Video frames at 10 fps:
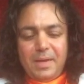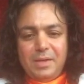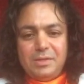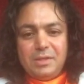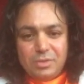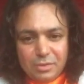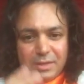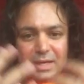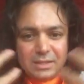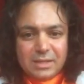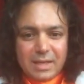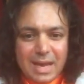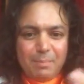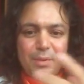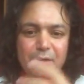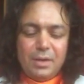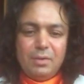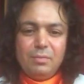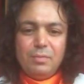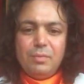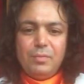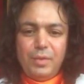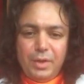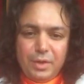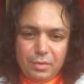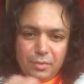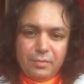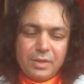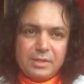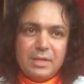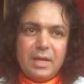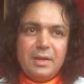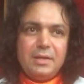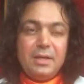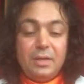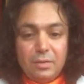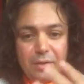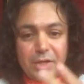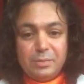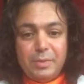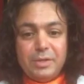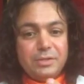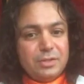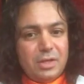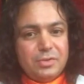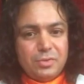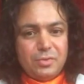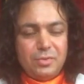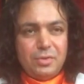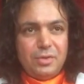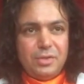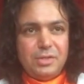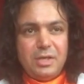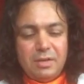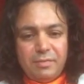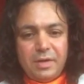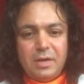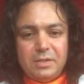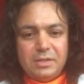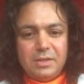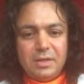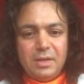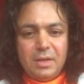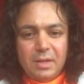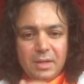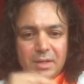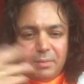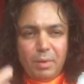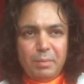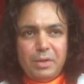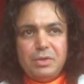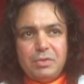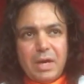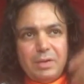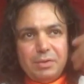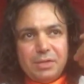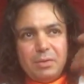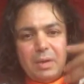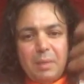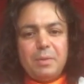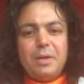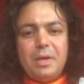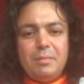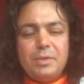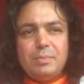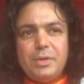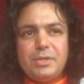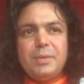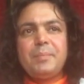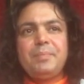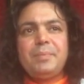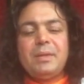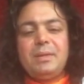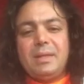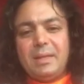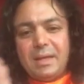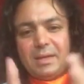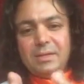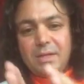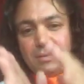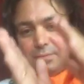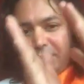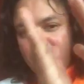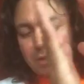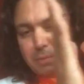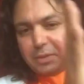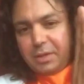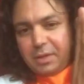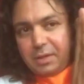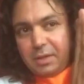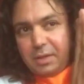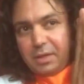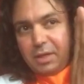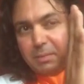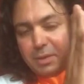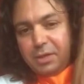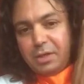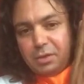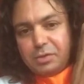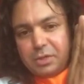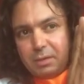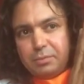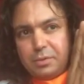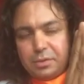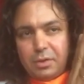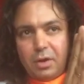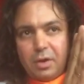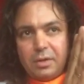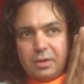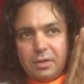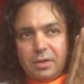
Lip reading: See, so that can happen in your functionality, in your experiencing also. See, effortlessly. The moment you try to say, well, I'm going to help this person, then that itself, you're limiting yourself to the thought,